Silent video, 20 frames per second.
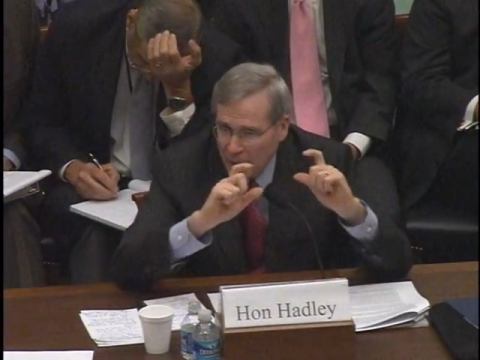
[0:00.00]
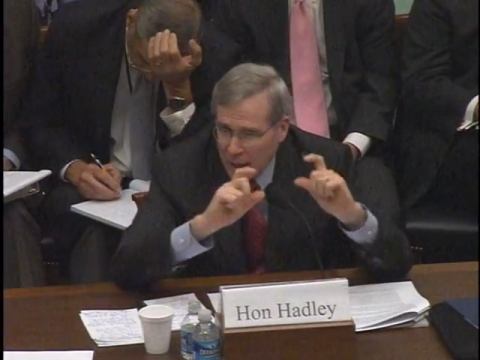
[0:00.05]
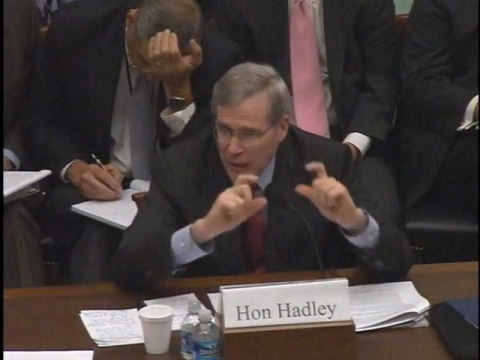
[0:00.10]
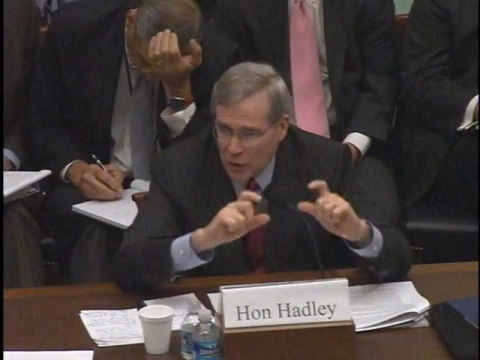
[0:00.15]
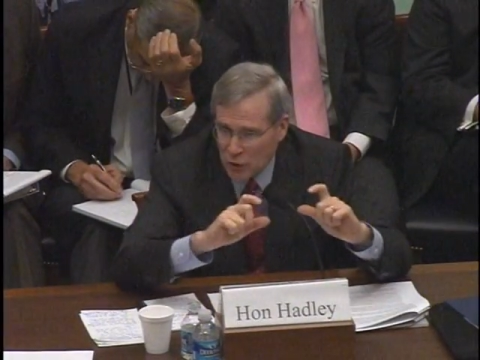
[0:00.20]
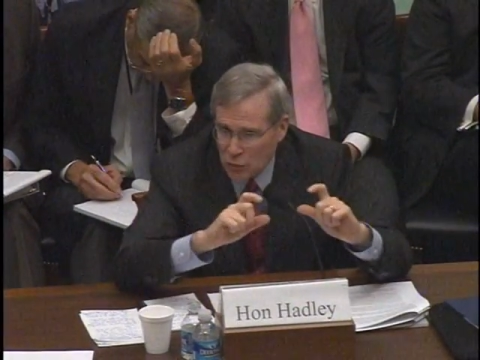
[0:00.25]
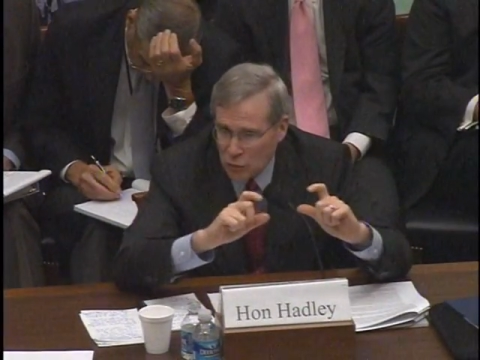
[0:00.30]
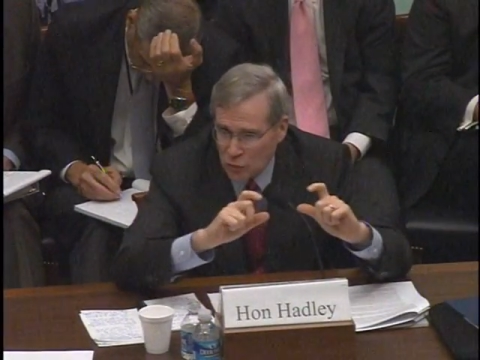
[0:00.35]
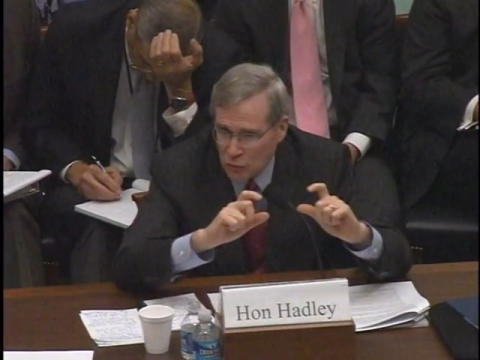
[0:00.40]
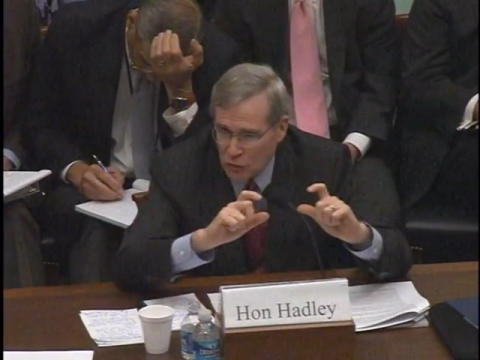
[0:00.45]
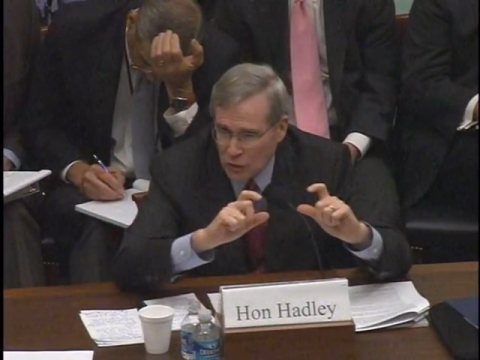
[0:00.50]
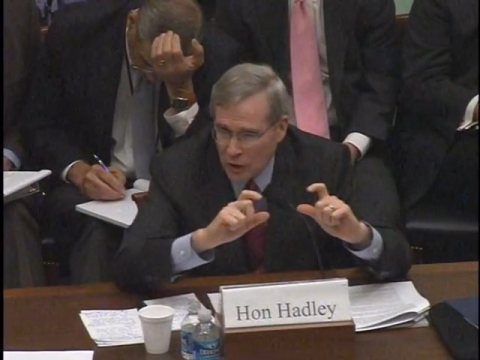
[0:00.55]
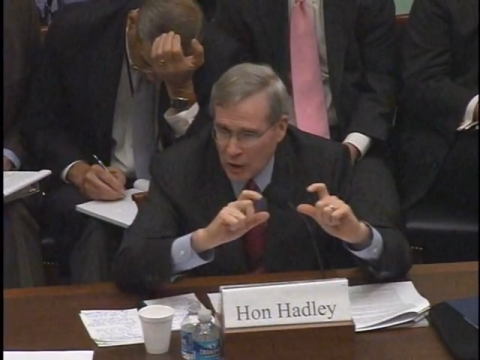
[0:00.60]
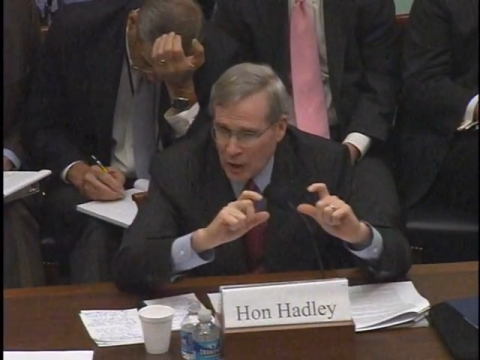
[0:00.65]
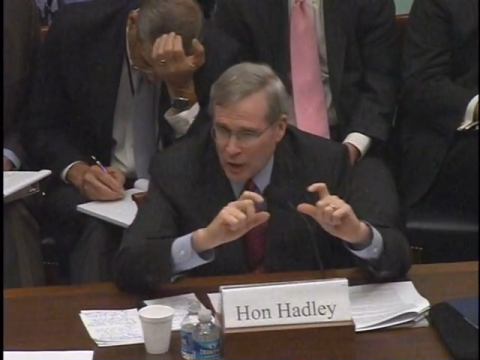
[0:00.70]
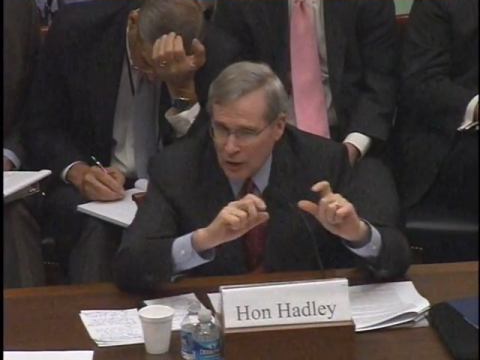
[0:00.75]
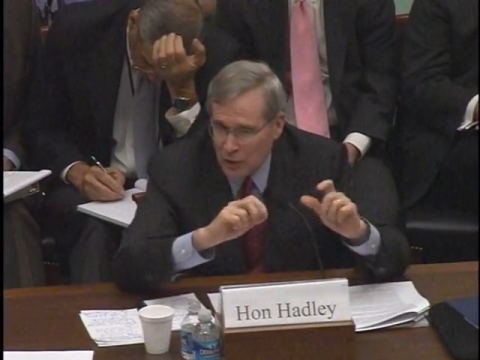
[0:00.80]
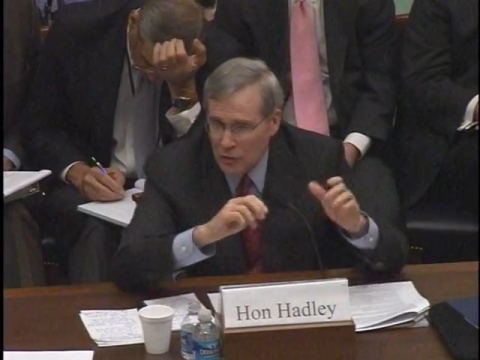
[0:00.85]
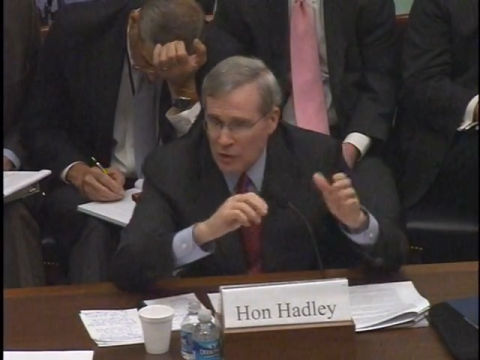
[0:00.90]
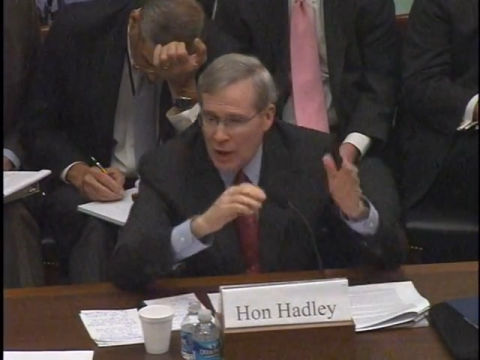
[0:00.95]

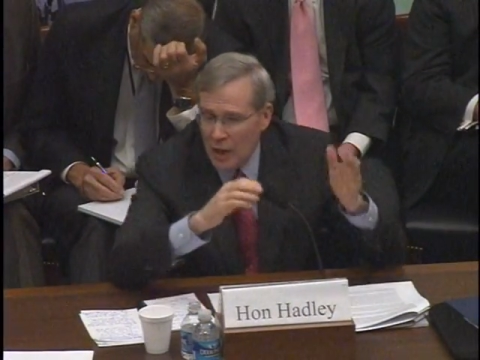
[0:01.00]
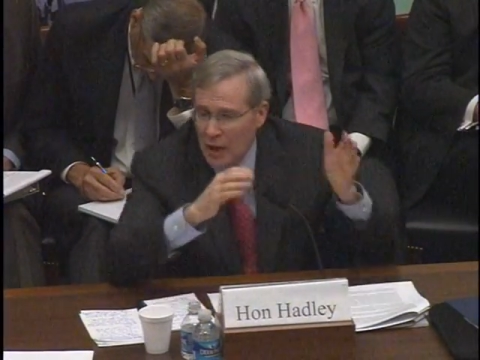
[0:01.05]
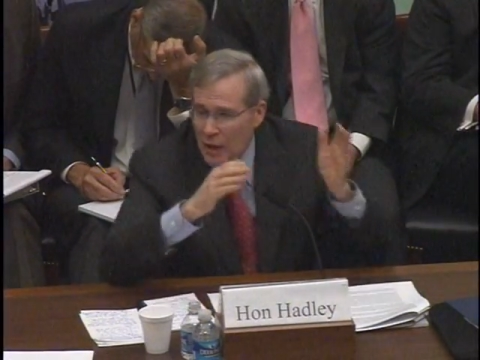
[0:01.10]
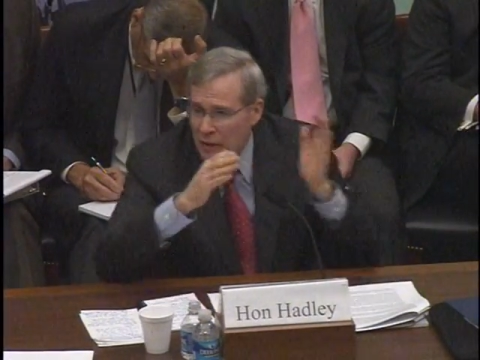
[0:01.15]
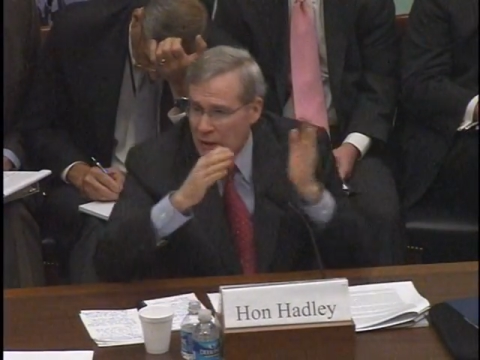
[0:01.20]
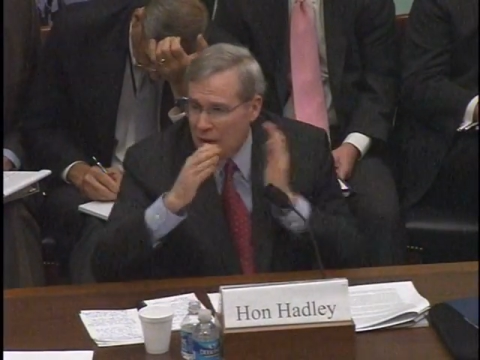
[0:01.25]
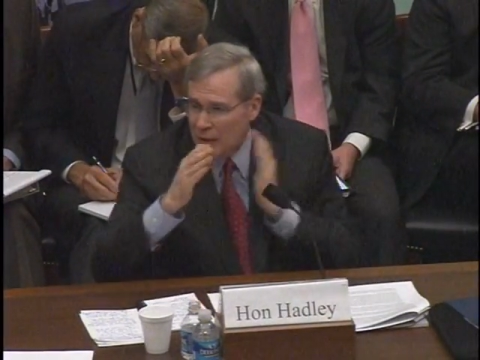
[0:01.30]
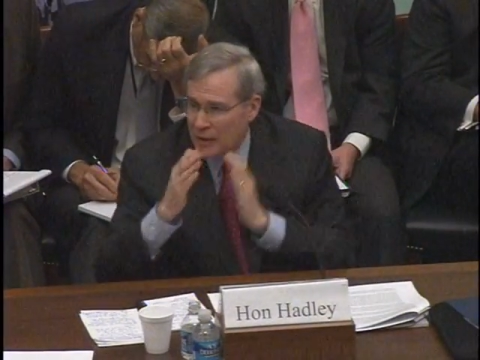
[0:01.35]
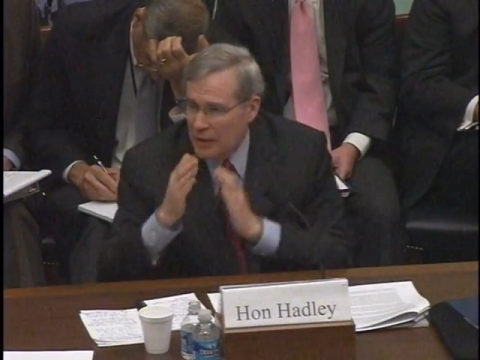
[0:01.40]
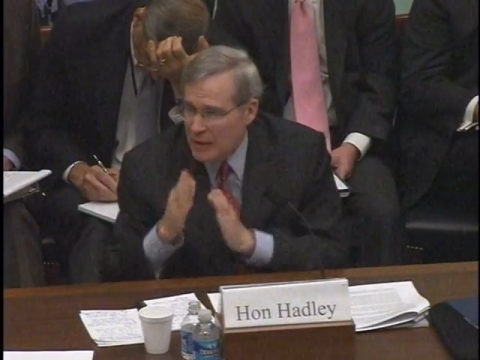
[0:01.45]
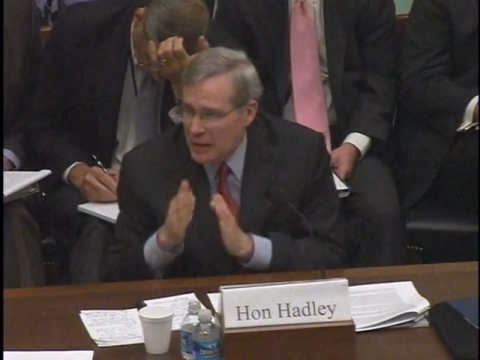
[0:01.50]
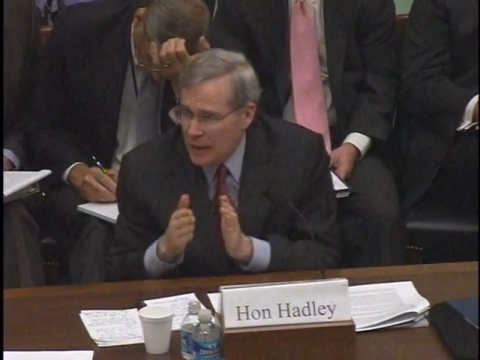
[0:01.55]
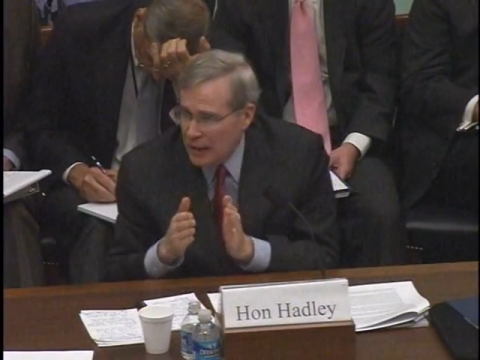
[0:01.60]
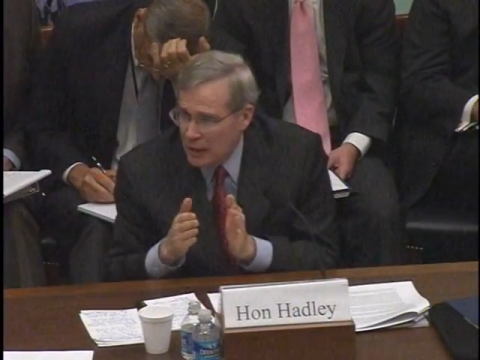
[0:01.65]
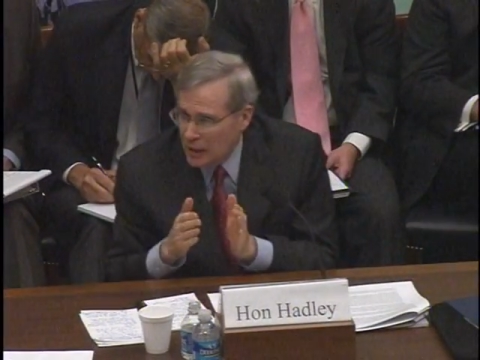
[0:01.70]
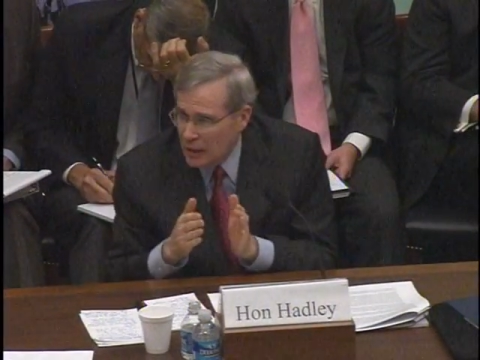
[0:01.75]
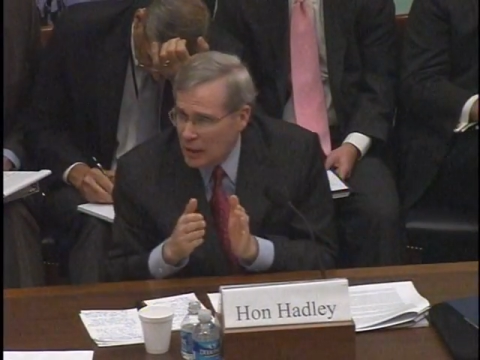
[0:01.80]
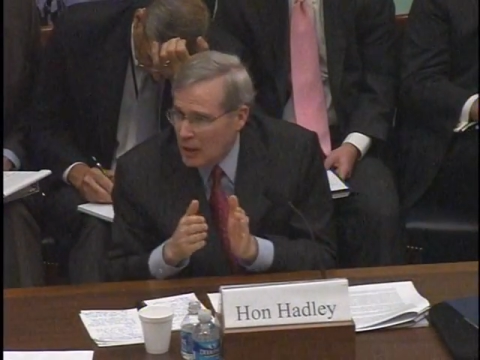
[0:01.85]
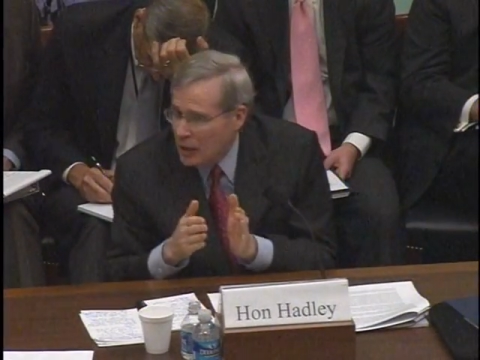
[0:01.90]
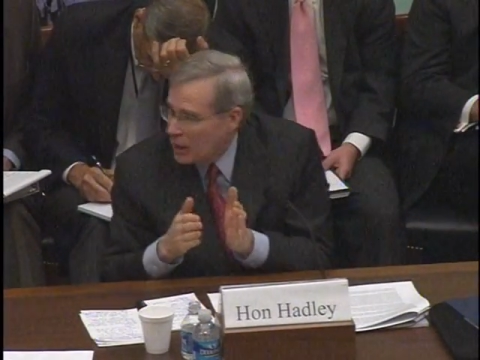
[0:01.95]
exercise that
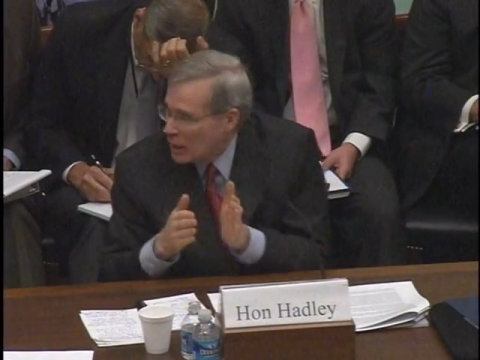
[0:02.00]
then